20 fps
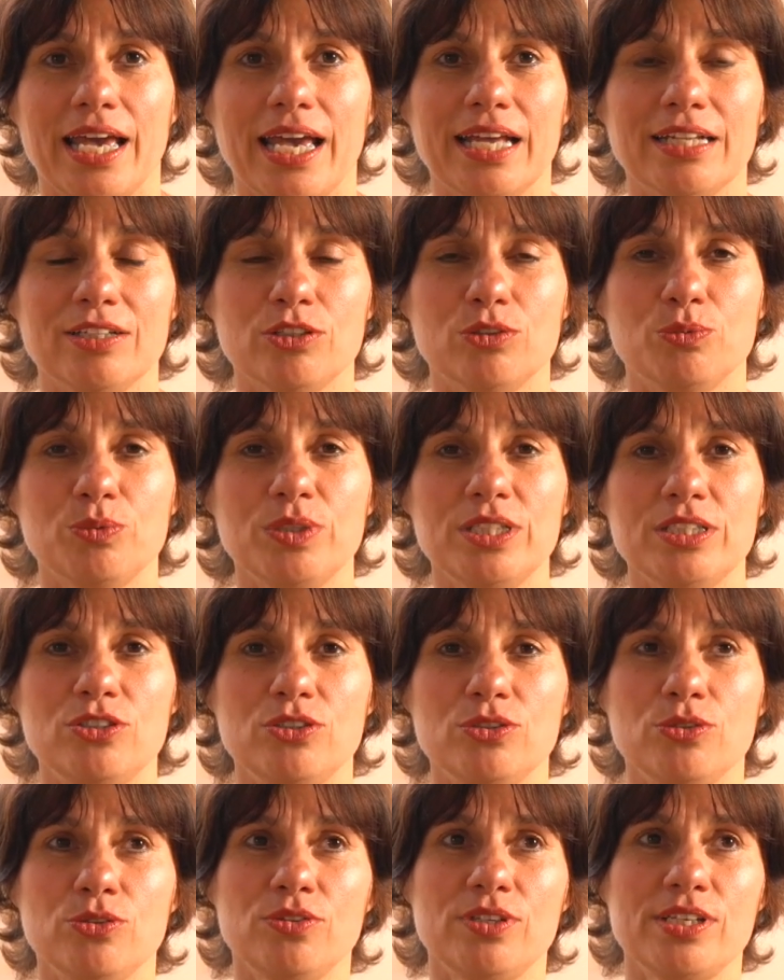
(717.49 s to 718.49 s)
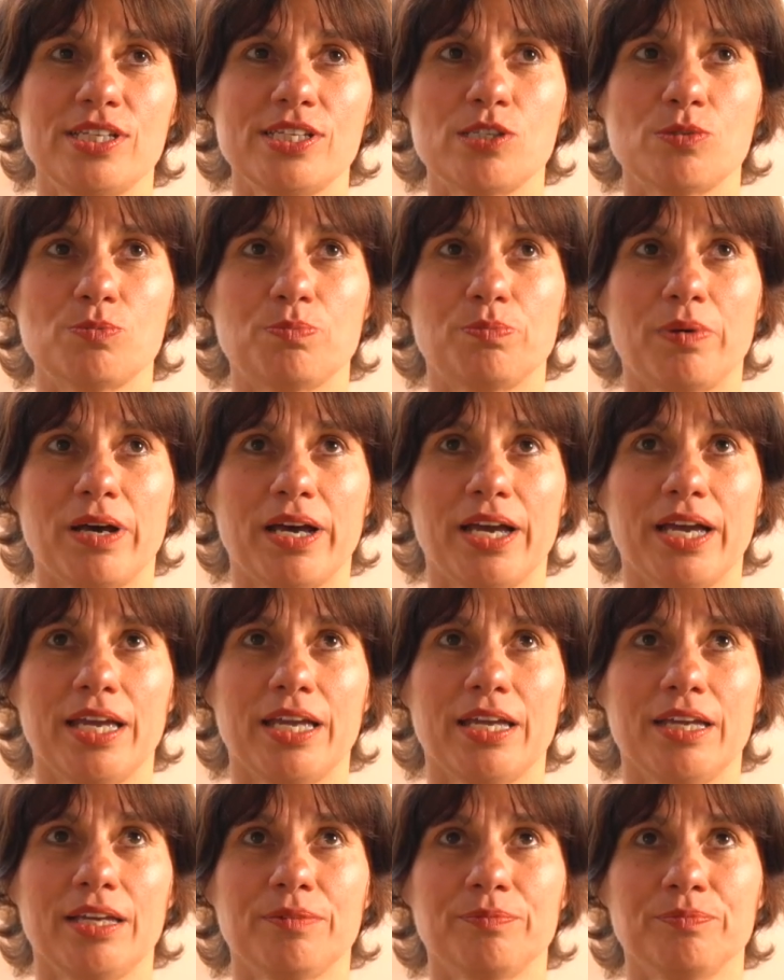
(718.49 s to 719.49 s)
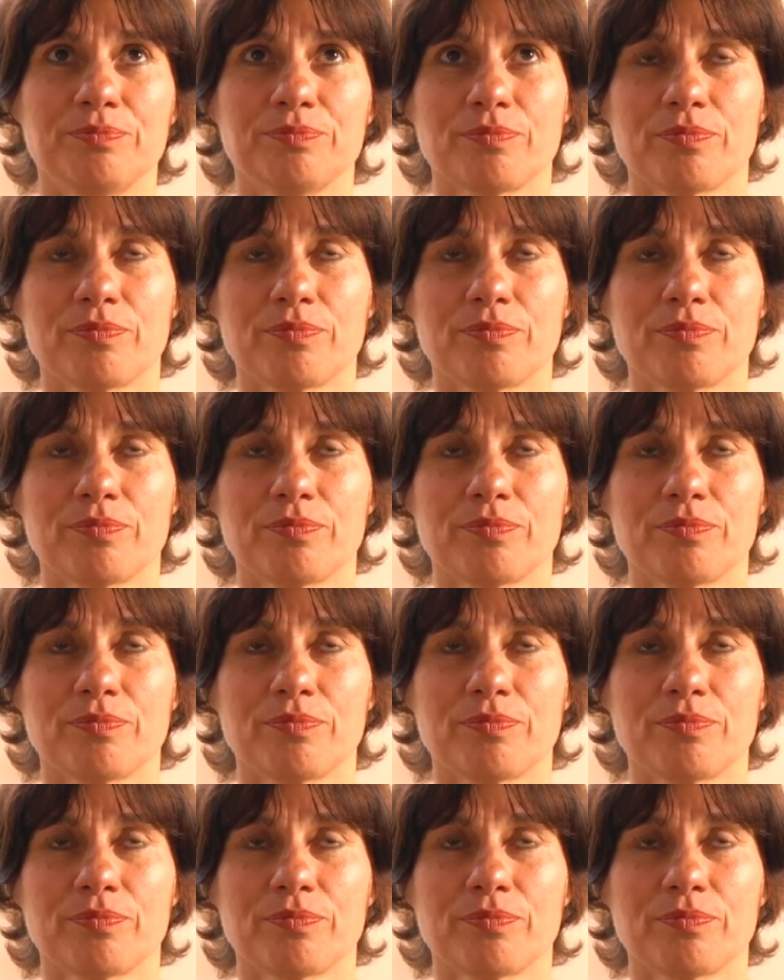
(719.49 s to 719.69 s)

And we do this by